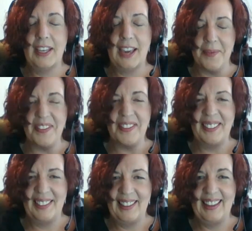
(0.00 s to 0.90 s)
This
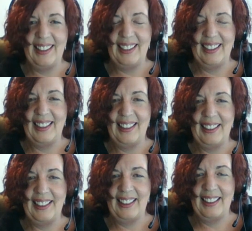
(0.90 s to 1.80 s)
hardwiring in the
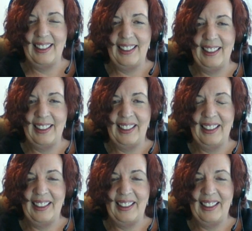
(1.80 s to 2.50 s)
brain is